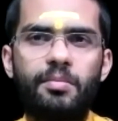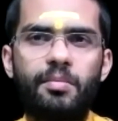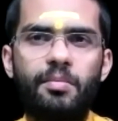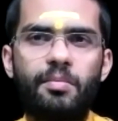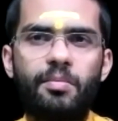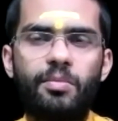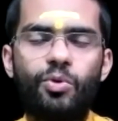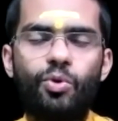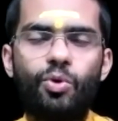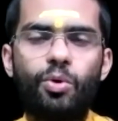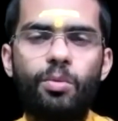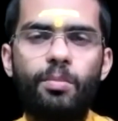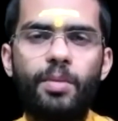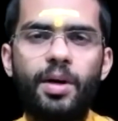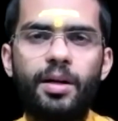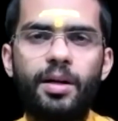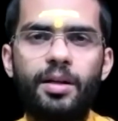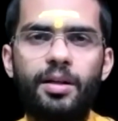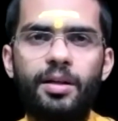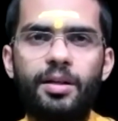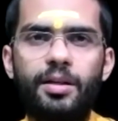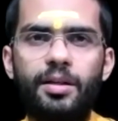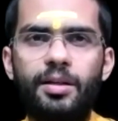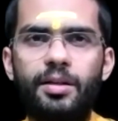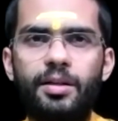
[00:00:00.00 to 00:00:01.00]
no
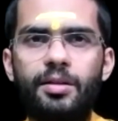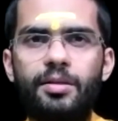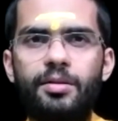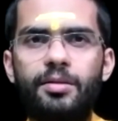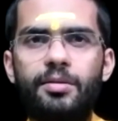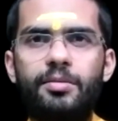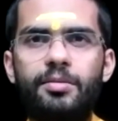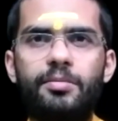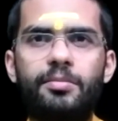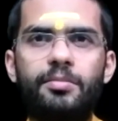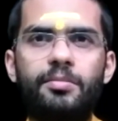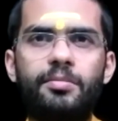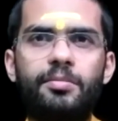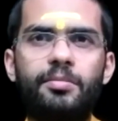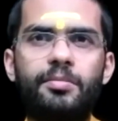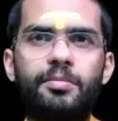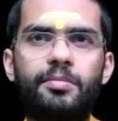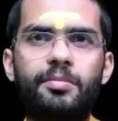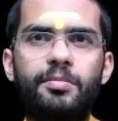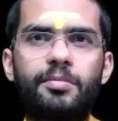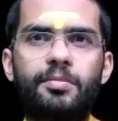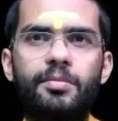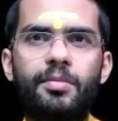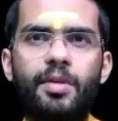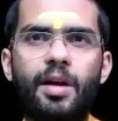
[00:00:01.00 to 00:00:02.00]
matter
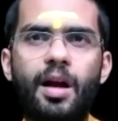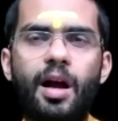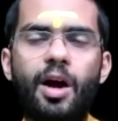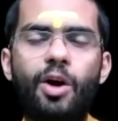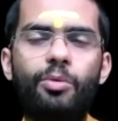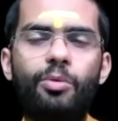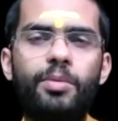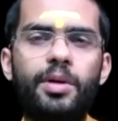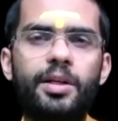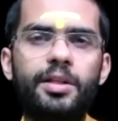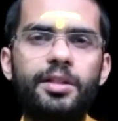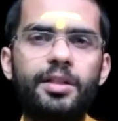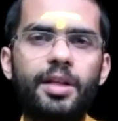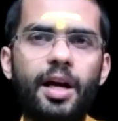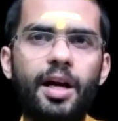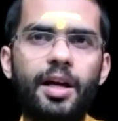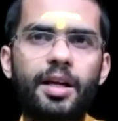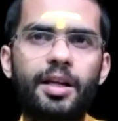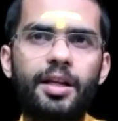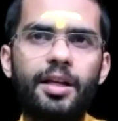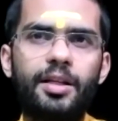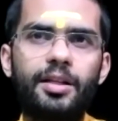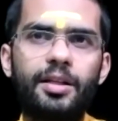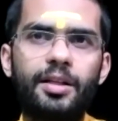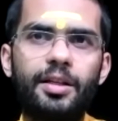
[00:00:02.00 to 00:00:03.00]
how much I
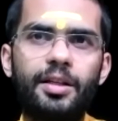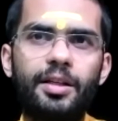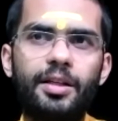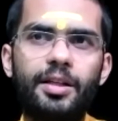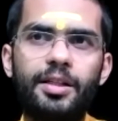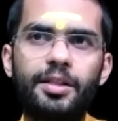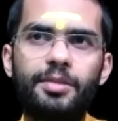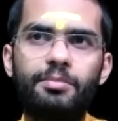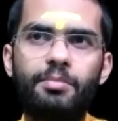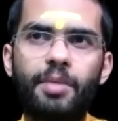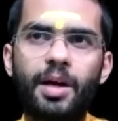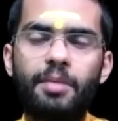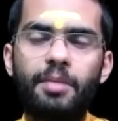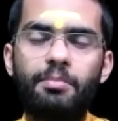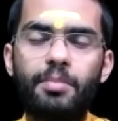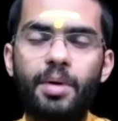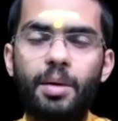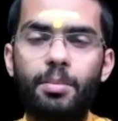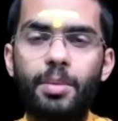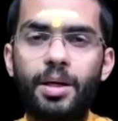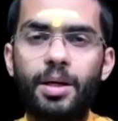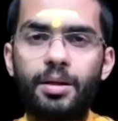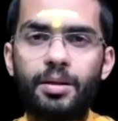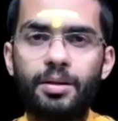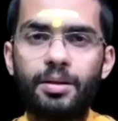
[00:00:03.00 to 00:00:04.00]
increase my mama,